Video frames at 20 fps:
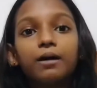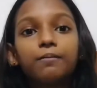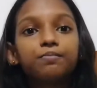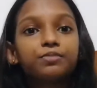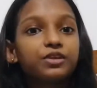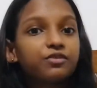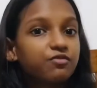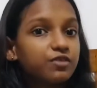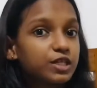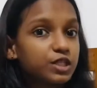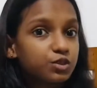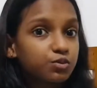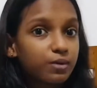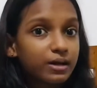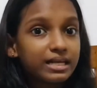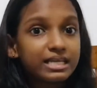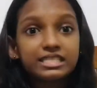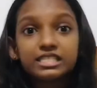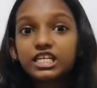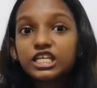The first
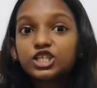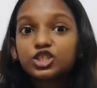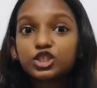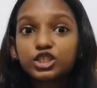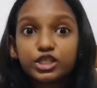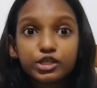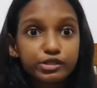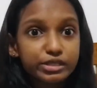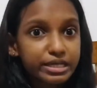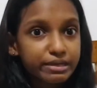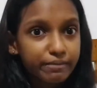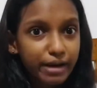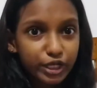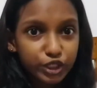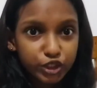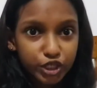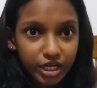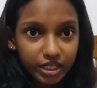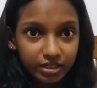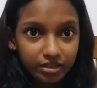one is introducing my
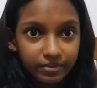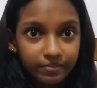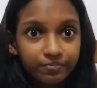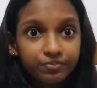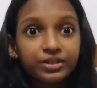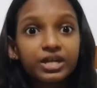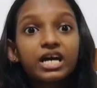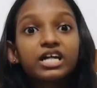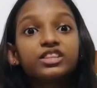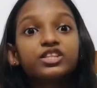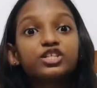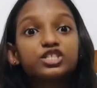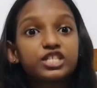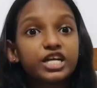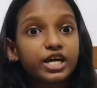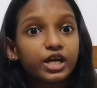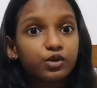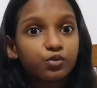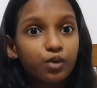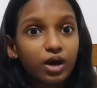channel. The
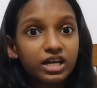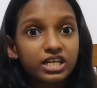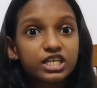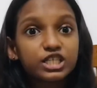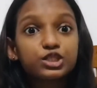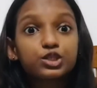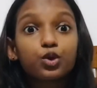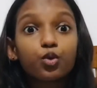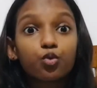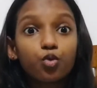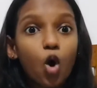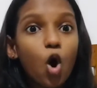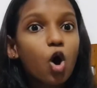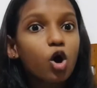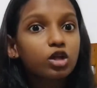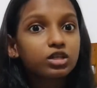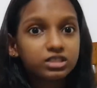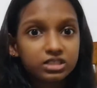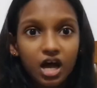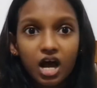second one is the
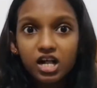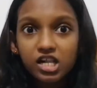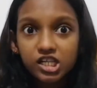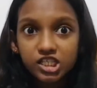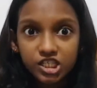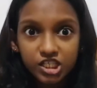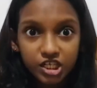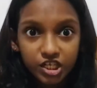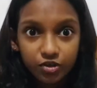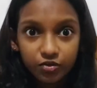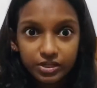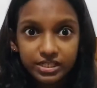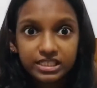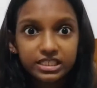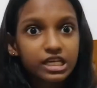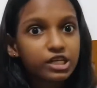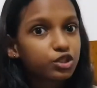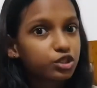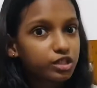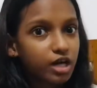Roald Dahl series
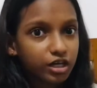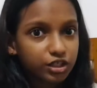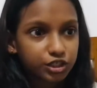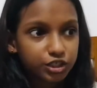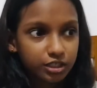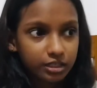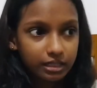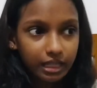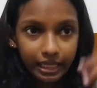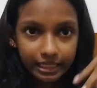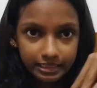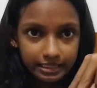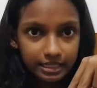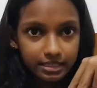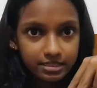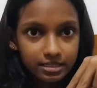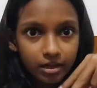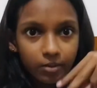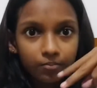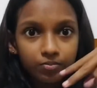introduction, like
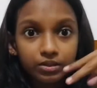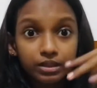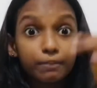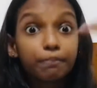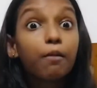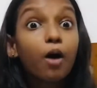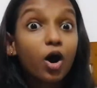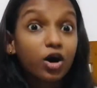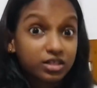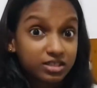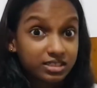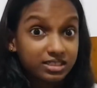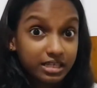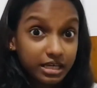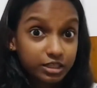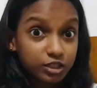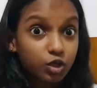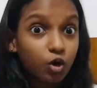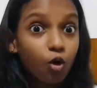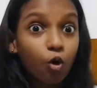this. The box
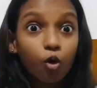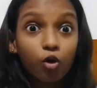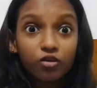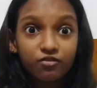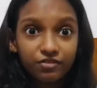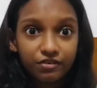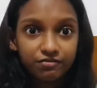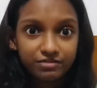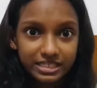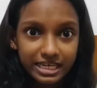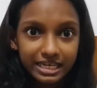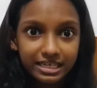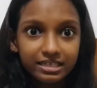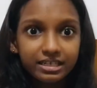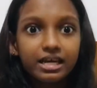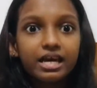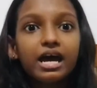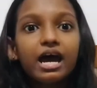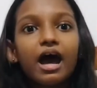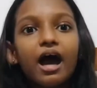set, all 15.
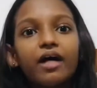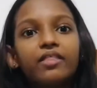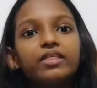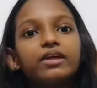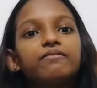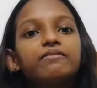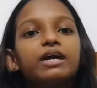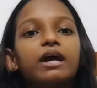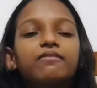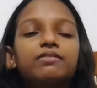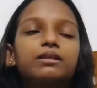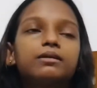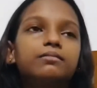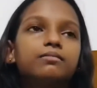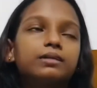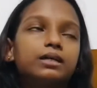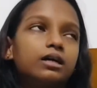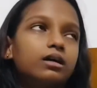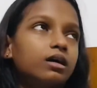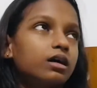And then we have the
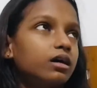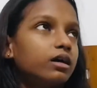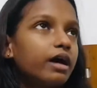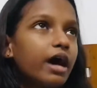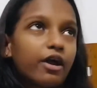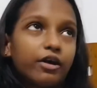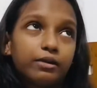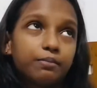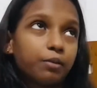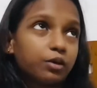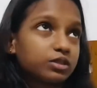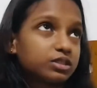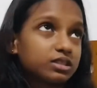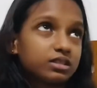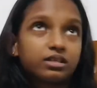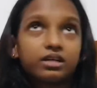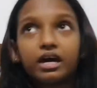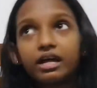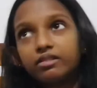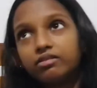Harry Potter
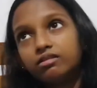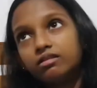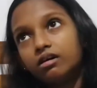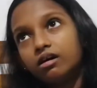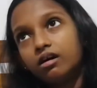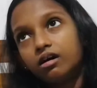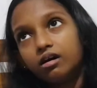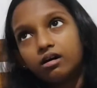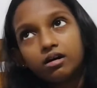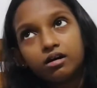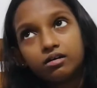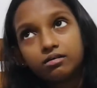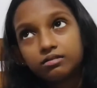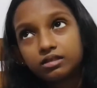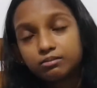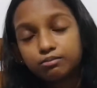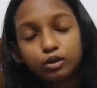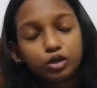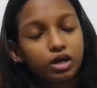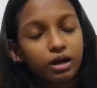and
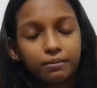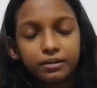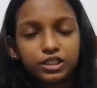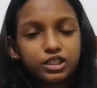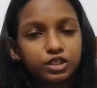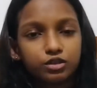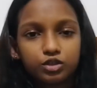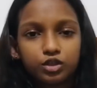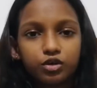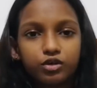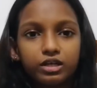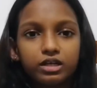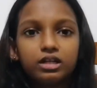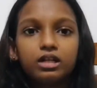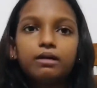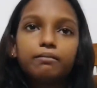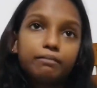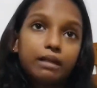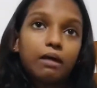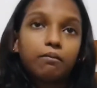the book cupboard tutorial,
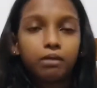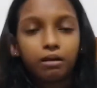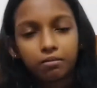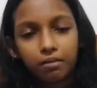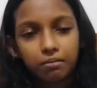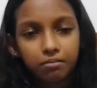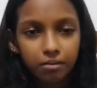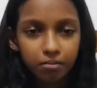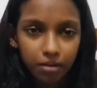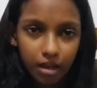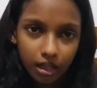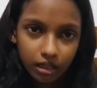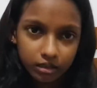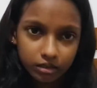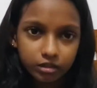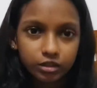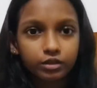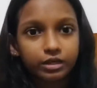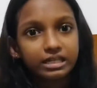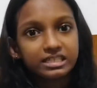blah blah blah blah blah.
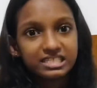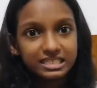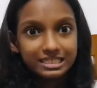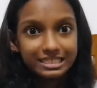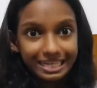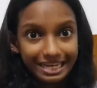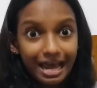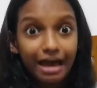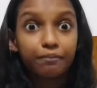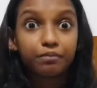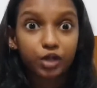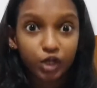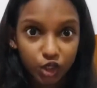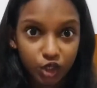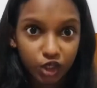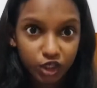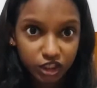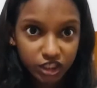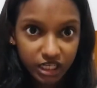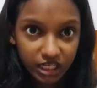You can see that. I'm not
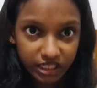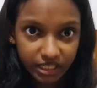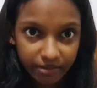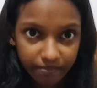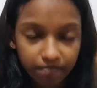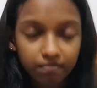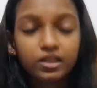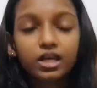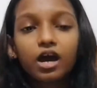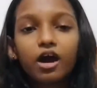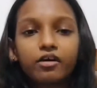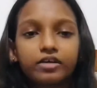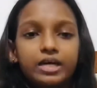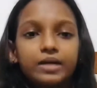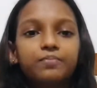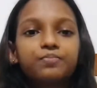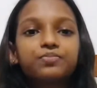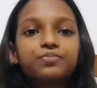going to tell them. Okay.